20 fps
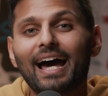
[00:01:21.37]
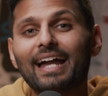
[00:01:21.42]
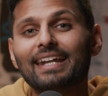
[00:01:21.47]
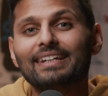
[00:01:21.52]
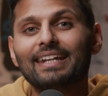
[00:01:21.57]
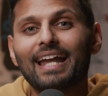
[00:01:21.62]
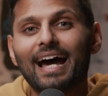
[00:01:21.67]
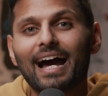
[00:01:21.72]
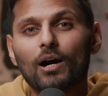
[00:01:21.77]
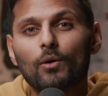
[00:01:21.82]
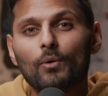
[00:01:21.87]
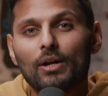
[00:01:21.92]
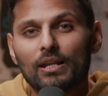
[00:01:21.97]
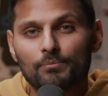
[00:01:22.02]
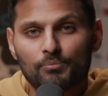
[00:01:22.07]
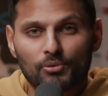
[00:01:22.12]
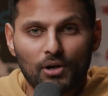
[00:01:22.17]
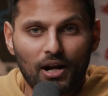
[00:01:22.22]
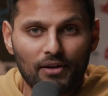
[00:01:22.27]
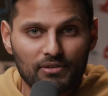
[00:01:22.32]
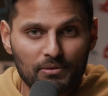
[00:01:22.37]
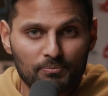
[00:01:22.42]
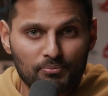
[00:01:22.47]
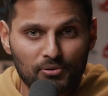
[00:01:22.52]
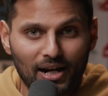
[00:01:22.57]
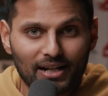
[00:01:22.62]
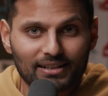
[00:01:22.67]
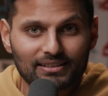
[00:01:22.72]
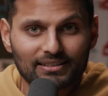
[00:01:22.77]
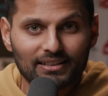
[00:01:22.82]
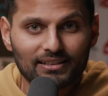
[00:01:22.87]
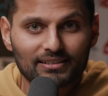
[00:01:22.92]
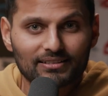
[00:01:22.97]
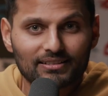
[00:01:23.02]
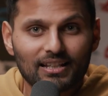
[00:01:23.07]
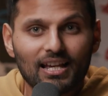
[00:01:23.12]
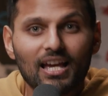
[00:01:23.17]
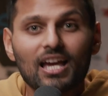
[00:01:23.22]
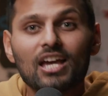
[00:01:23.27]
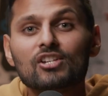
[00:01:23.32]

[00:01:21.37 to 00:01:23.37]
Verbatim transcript: and now in private practice.